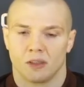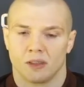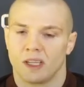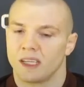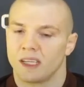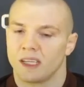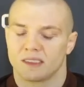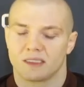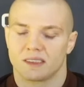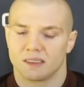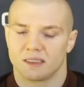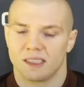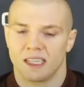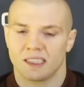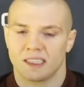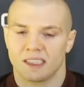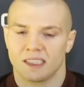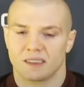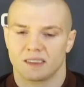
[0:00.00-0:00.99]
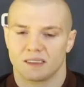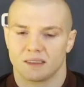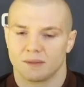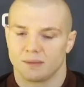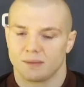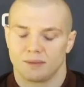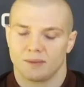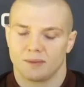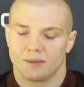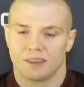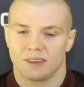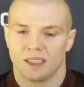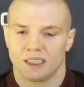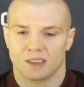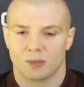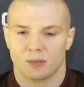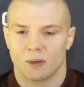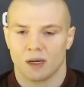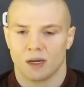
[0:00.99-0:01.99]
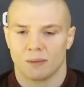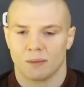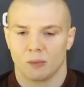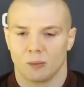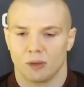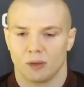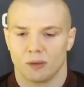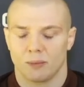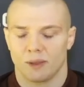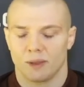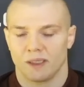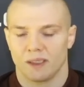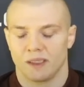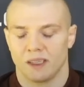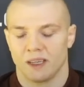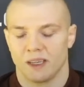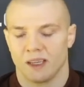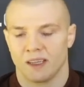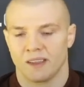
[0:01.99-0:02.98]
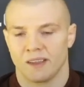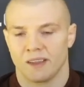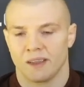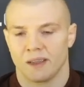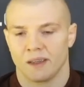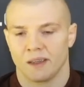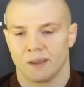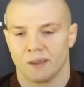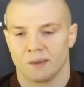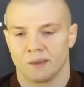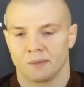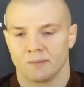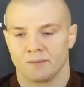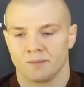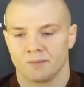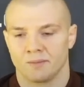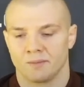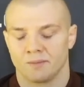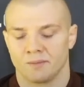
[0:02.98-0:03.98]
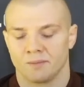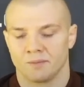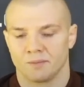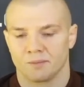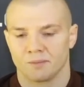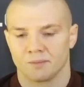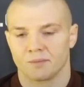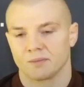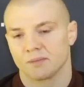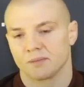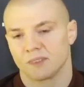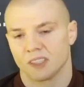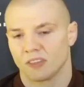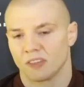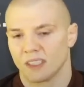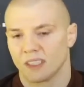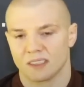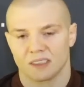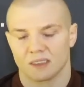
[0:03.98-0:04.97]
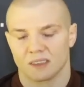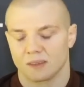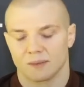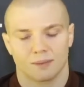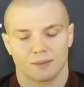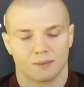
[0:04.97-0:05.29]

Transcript: that's where I will be, and the rest